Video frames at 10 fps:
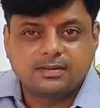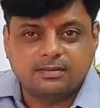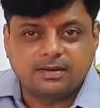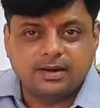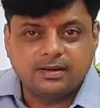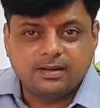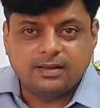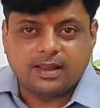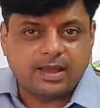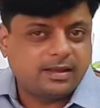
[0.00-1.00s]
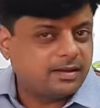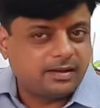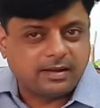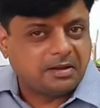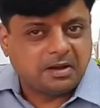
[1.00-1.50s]
Right? Like
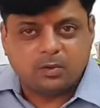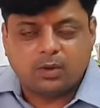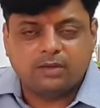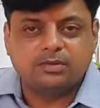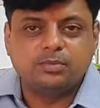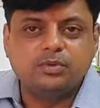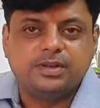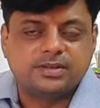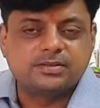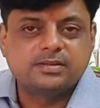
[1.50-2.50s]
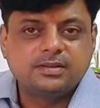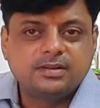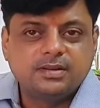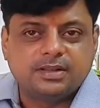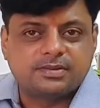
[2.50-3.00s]
in one of the movies,
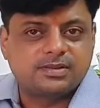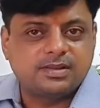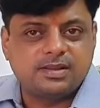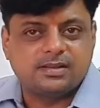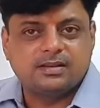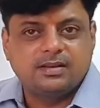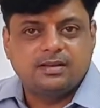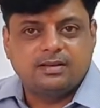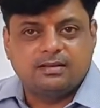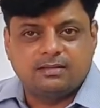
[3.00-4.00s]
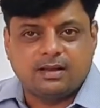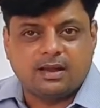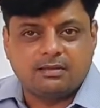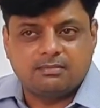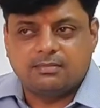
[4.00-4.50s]
they were saying,
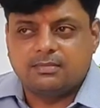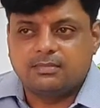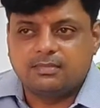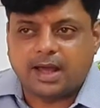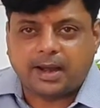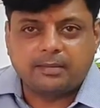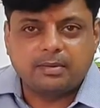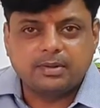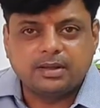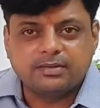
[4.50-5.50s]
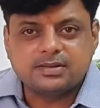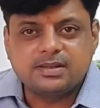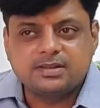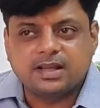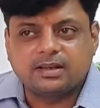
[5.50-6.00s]
I remember they were
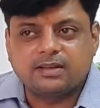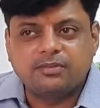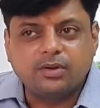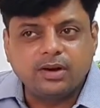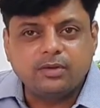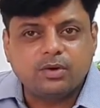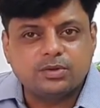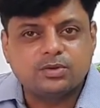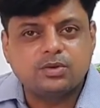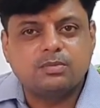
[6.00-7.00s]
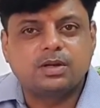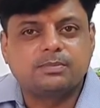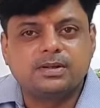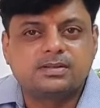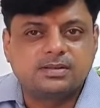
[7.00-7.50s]
saying that if you really want to know about a
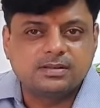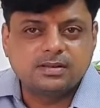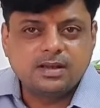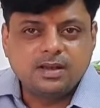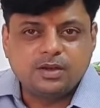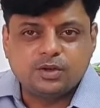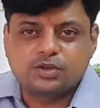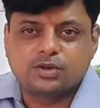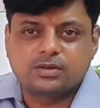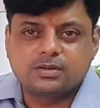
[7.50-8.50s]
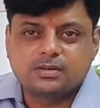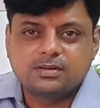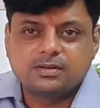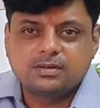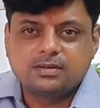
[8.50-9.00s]
person, you should
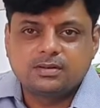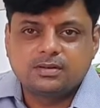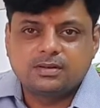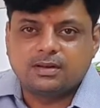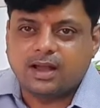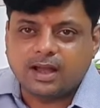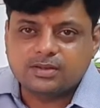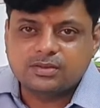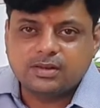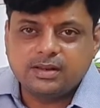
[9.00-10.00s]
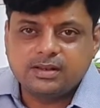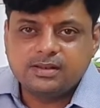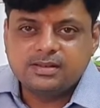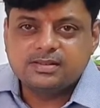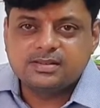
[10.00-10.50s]
actually
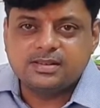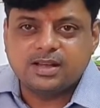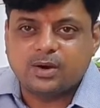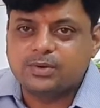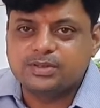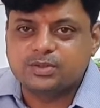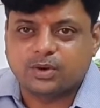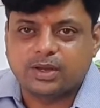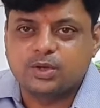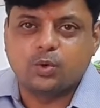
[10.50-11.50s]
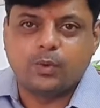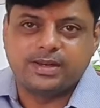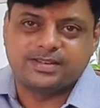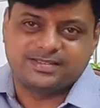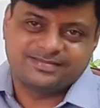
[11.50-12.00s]
see how he's talking to a waiter.